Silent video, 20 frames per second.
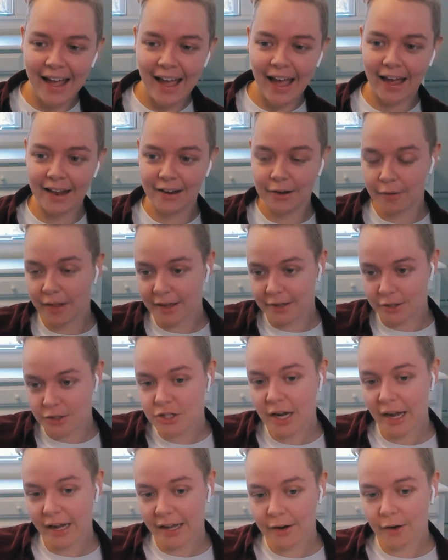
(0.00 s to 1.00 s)
and you like
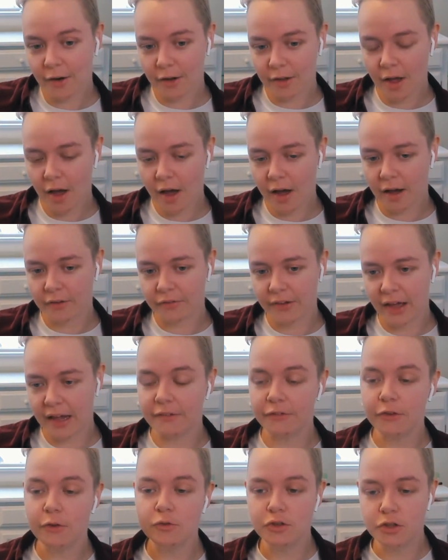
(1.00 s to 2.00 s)
check it all off and
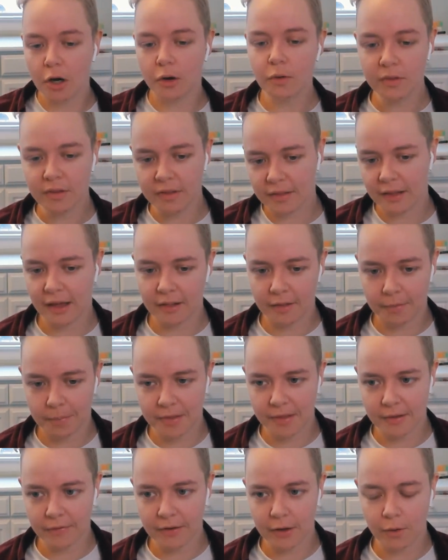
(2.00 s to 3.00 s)
if you don't set
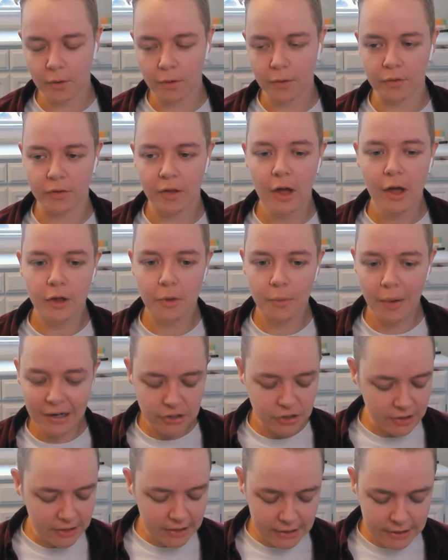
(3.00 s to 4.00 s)
specific goals you
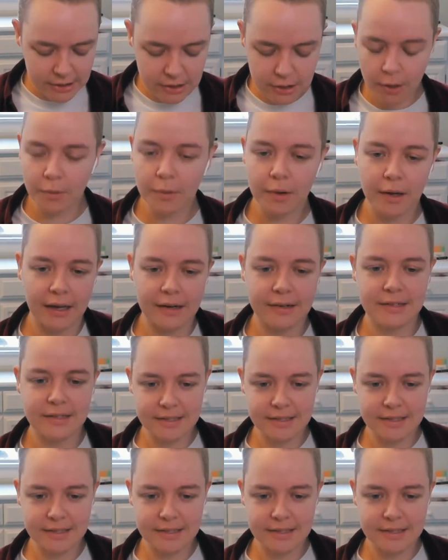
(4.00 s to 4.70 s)
actually don't get to